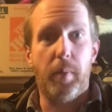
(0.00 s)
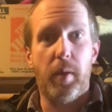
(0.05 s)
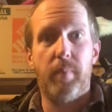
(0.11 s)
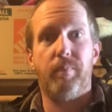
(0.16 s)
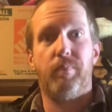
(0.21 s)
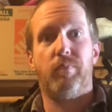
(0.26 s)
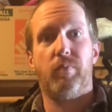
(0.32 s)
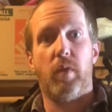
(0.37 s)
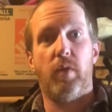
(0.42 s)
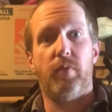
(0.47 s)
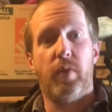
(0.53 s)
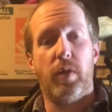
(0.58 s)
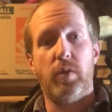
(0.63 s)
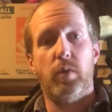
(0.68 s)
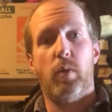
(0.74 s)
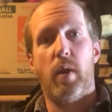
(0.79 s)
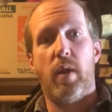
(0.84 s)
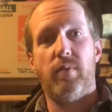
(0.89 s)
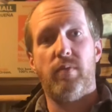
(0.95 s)
But if I
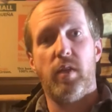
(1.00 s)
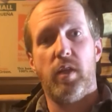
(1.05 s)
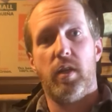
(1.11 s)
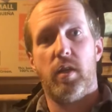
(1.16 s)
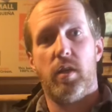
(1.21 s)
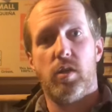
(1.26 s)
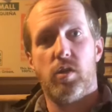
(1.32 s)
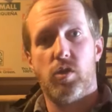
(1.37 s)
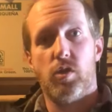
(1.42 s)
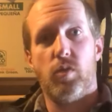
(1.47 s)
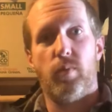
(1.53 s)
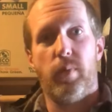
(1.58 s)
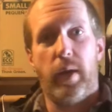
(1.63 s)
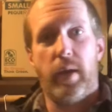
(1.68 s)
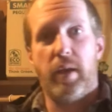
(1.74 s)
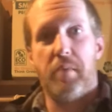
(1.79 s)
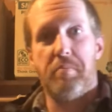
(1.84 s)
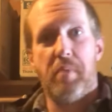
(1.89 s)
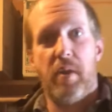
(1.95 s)
do have leakage
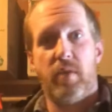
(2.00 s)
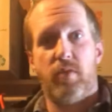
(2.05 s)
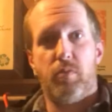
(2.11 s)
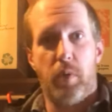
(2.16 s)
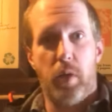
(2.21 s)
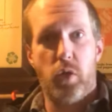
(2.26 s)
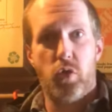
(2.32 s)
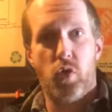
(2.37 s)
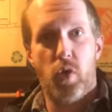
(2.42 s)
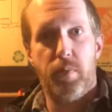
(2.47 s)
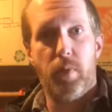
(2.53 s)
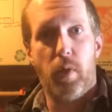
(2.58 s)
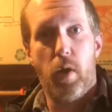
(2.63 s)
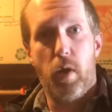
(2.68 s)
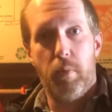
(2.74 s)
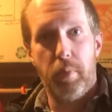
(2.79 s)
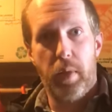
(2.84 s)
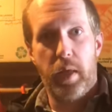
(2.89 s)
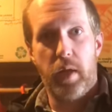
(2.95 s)
when I get back from my trip,
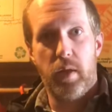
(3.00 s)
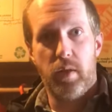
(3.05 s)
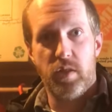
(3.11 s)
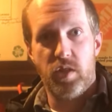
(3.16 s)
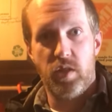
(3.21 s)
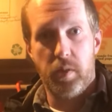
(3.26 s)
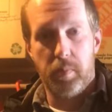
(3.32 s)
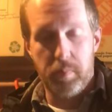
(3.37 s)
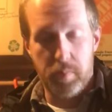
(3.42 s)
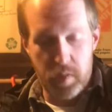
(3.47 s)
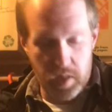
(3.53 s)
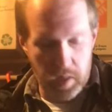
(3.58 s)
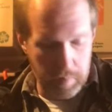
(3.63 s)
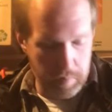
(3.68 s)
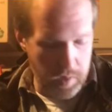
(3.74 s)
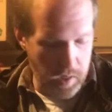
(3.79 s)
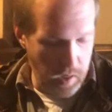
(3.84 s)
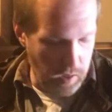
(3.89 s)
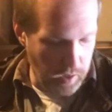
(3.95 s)
I'll plan on seam
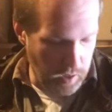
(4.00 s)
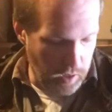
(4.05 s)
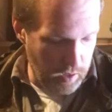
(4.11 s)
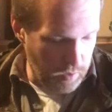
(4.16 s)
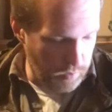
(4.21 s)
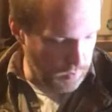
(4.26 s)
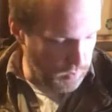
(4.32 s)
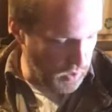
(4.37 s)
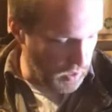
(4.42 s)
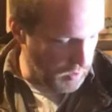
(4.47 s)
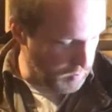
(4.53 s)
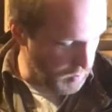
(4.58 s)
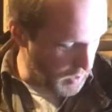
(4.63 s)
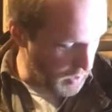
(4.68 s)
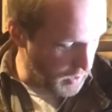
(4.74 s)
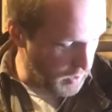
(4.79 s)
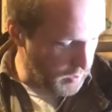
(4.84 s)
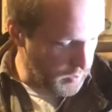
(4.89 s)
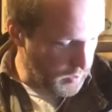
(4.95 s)
sealing it if need
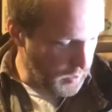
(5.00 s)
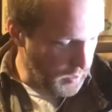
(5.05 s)
be.